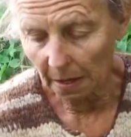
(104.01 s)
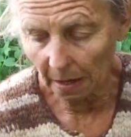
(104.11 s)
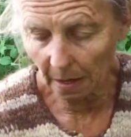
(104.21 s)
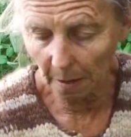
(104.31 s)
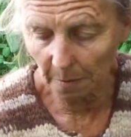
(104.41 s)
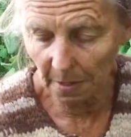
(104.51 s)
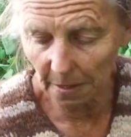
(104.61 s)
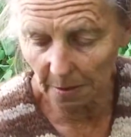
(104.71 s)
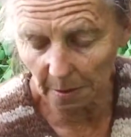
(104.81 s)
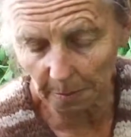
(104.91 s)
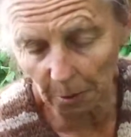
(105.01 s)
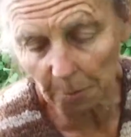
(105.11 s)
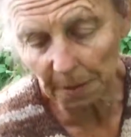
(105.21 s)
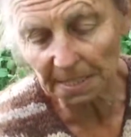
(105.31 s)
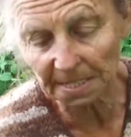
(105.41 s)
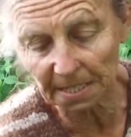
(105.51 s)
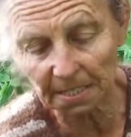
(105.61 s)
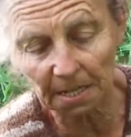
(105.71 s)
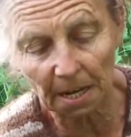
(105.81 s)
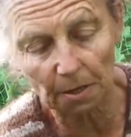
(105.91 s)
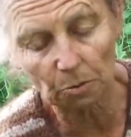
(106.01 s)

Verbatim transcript: um, either the blue plastic container,